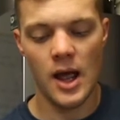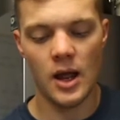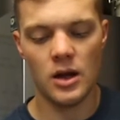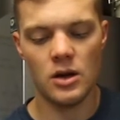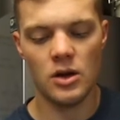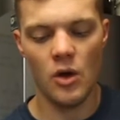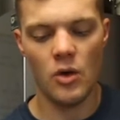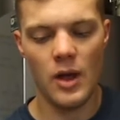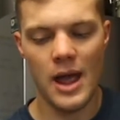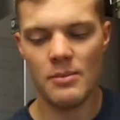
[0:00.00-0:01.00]
and no
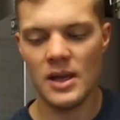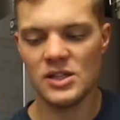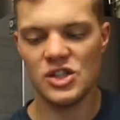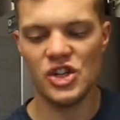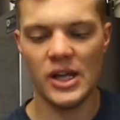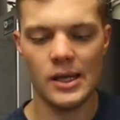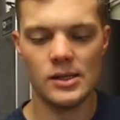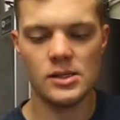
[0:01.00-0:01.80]
MSG.